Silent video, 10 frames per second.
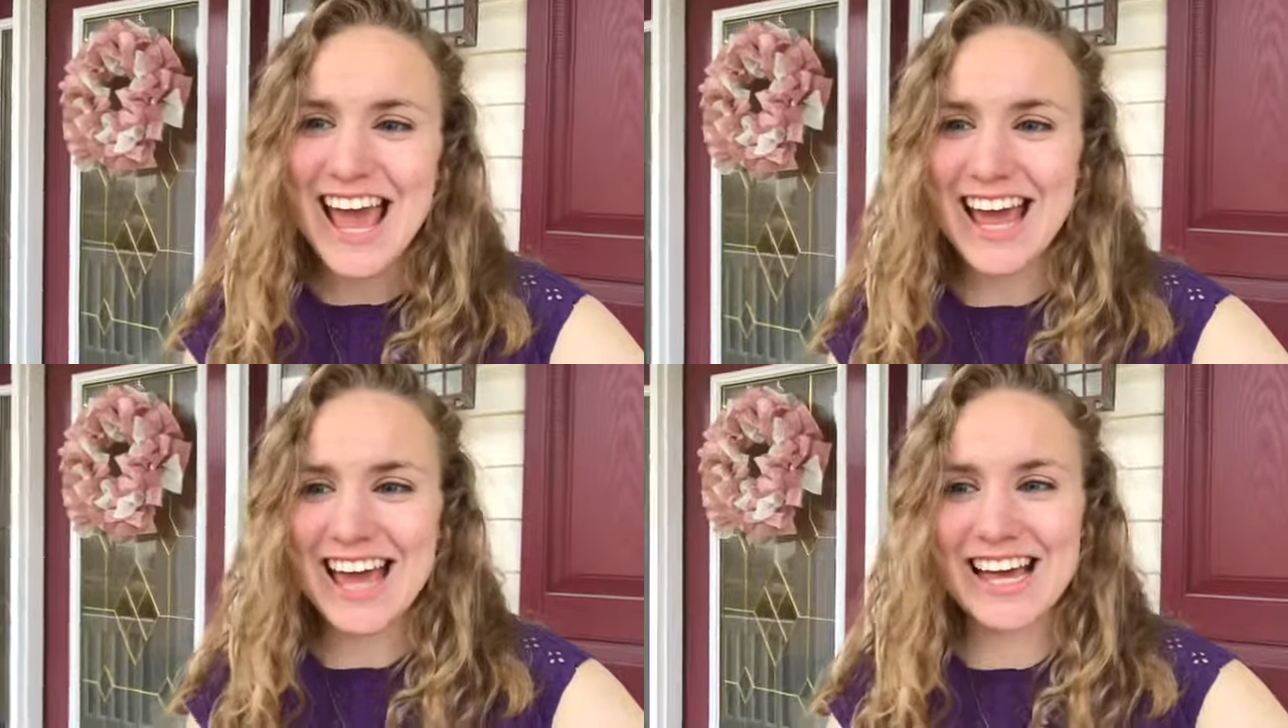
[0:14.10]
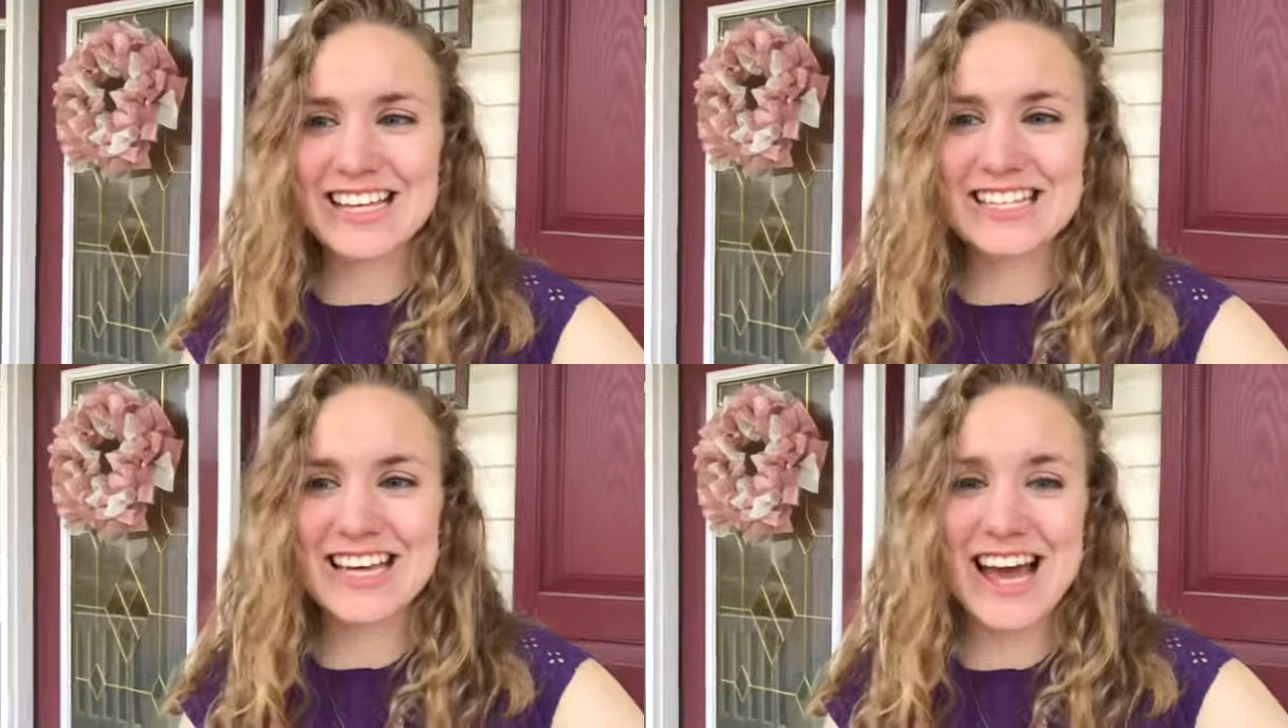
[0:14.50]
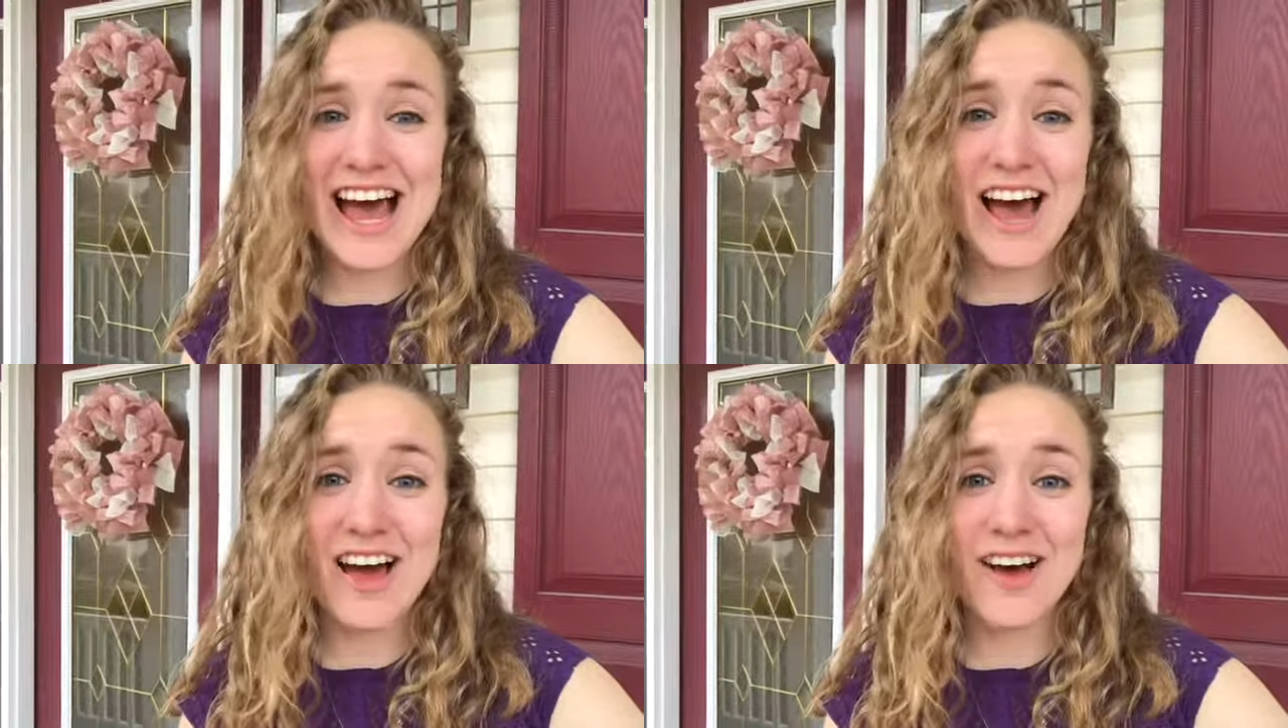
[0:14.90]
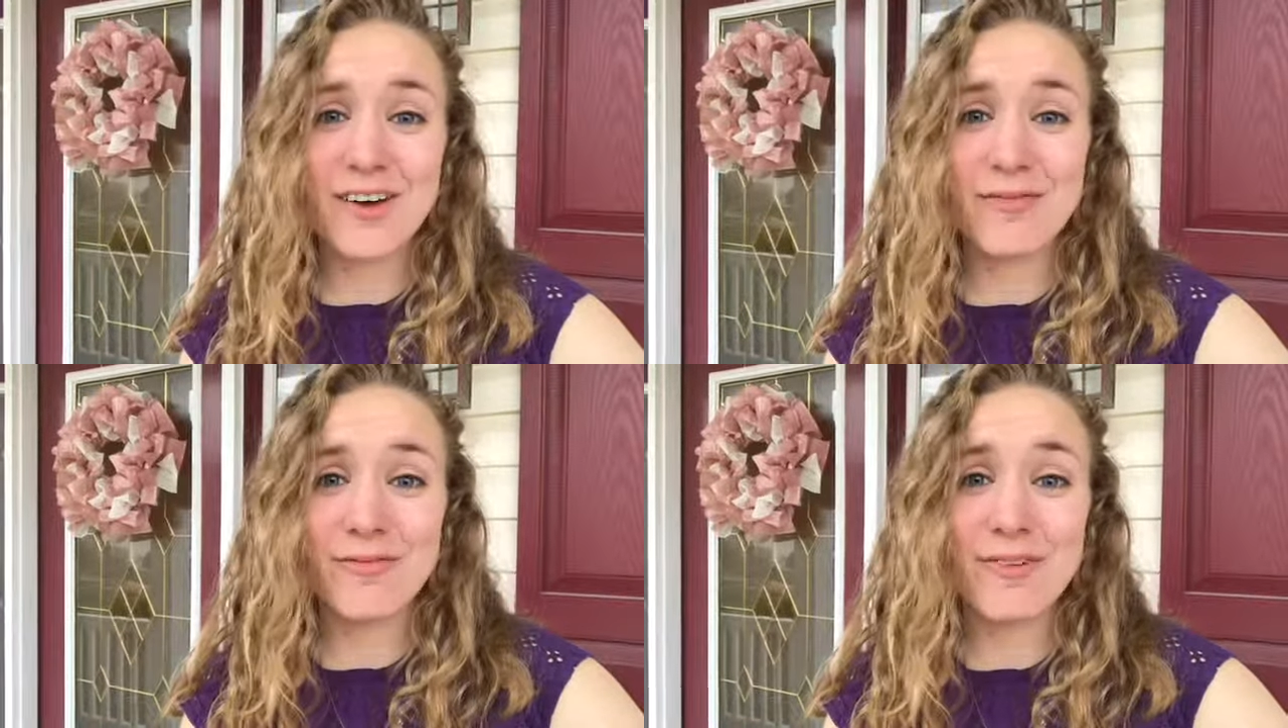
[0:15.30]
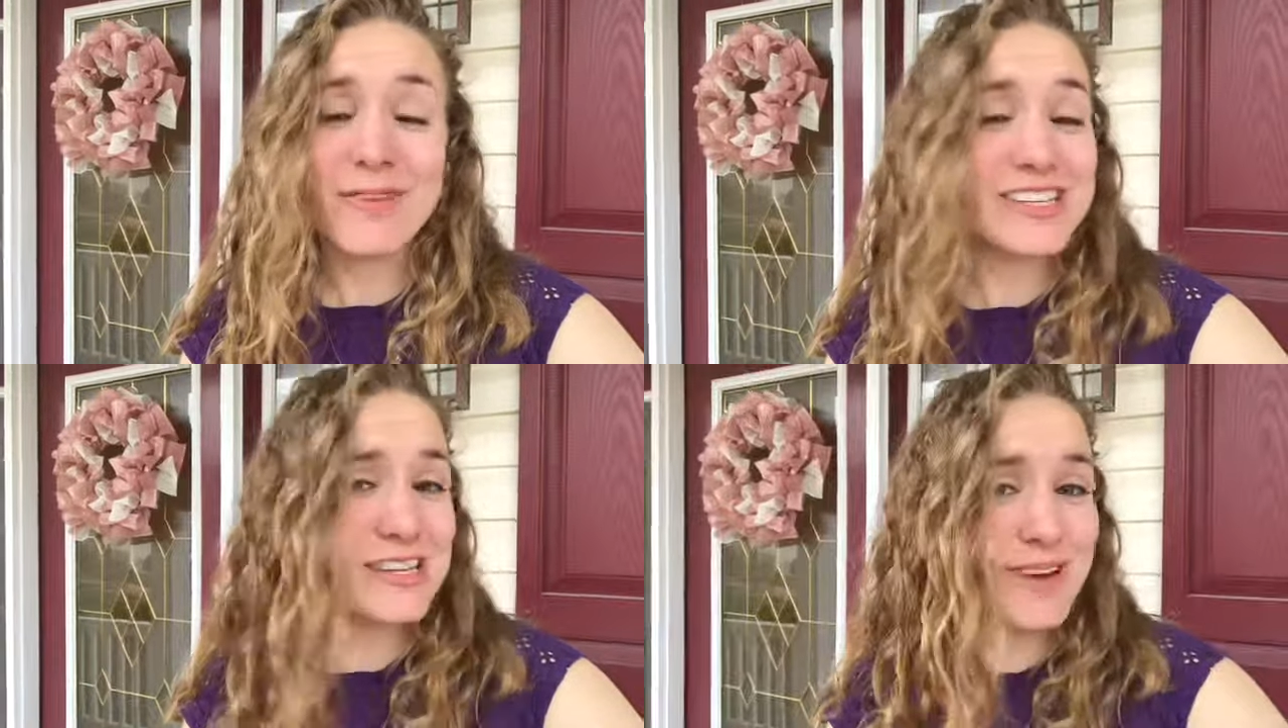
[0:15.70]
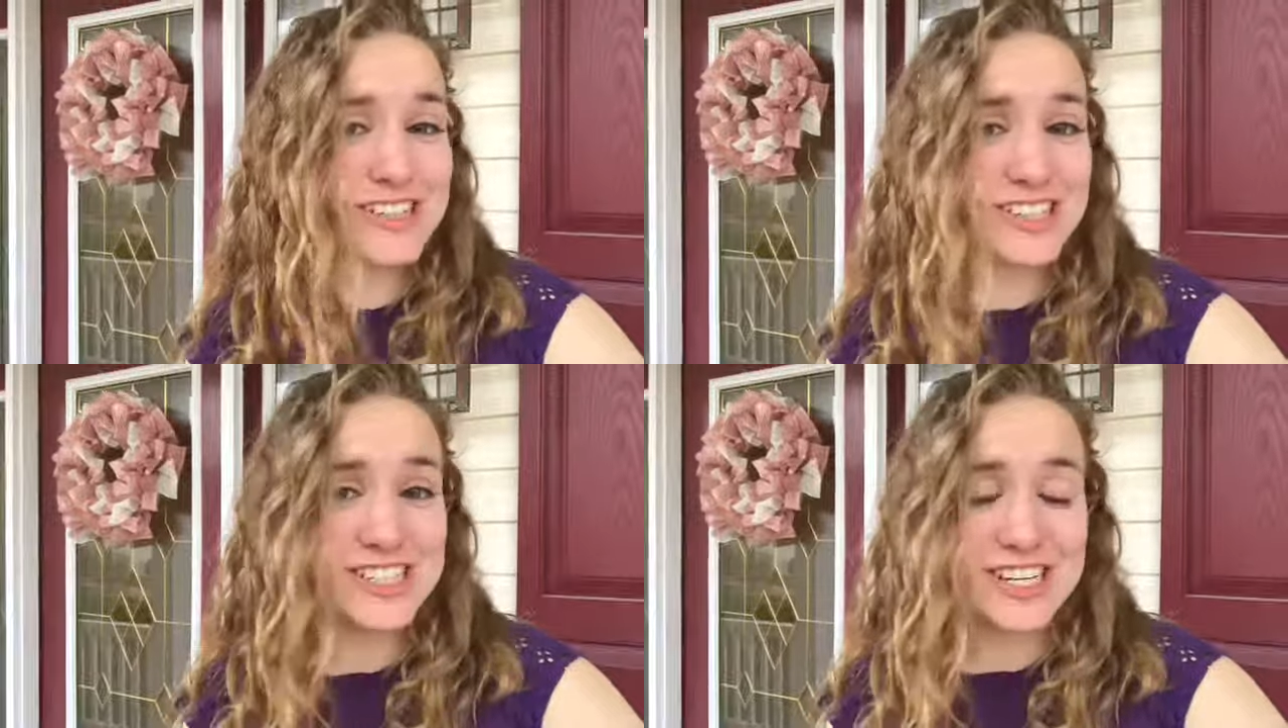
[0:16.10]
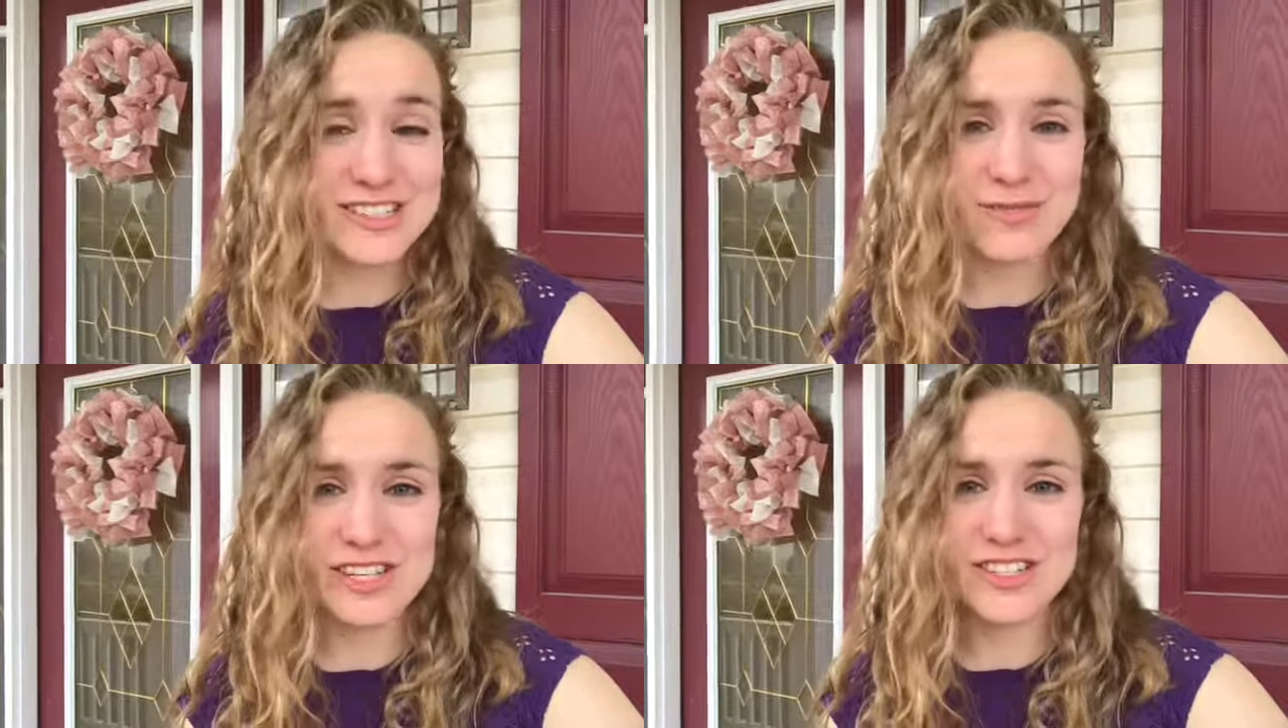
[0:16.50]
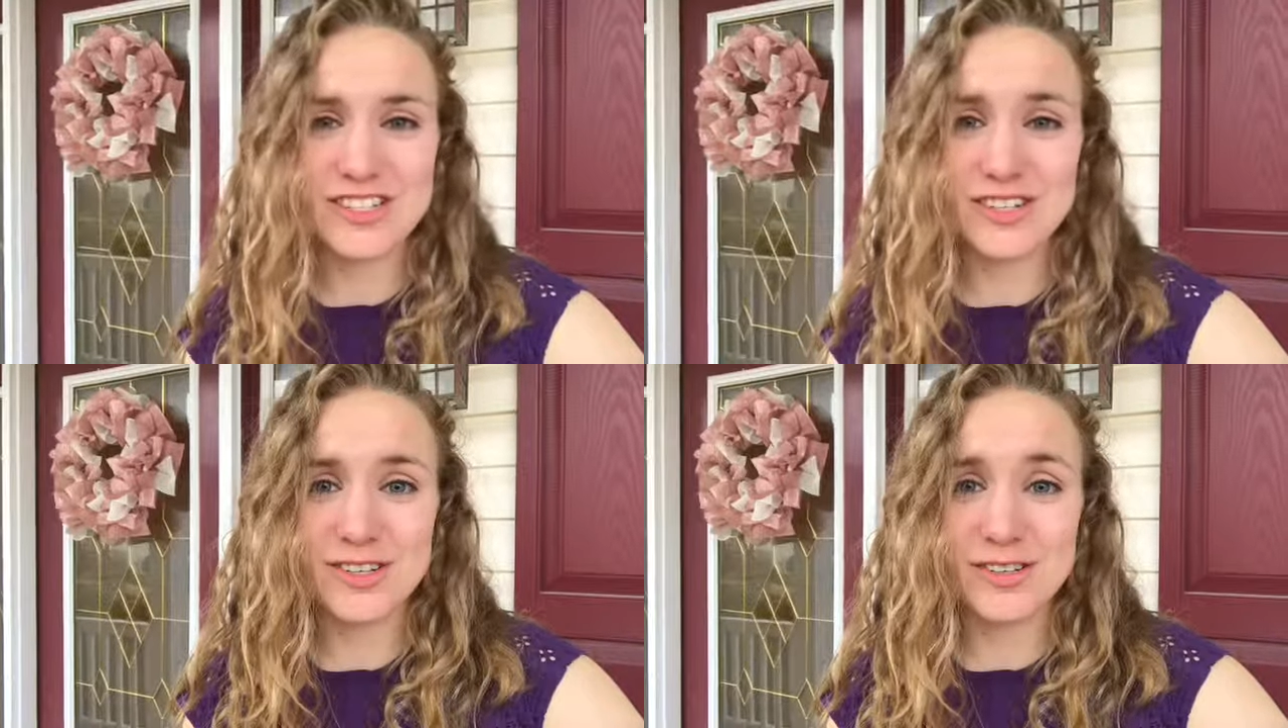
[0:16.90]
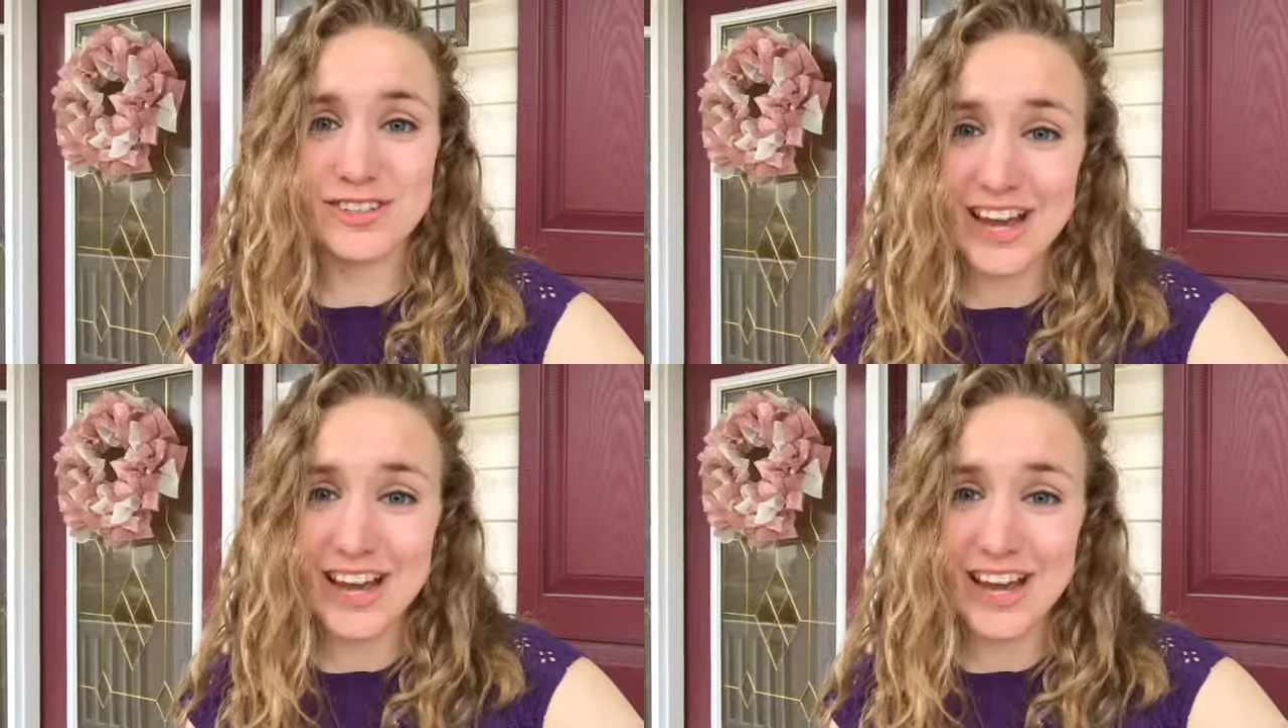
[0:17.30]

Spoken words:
And my team actually just went to